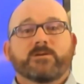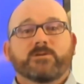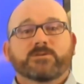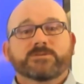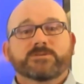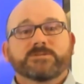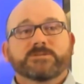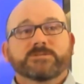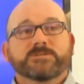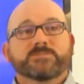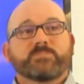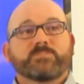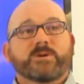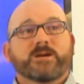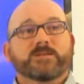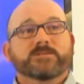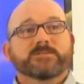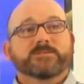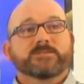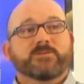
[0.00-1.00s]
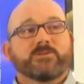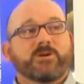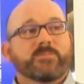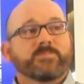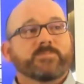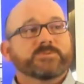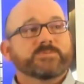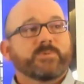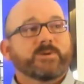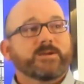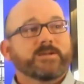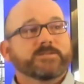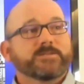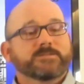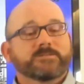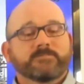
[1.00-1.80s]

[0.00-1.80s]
oxygen sparge, the hypersparge.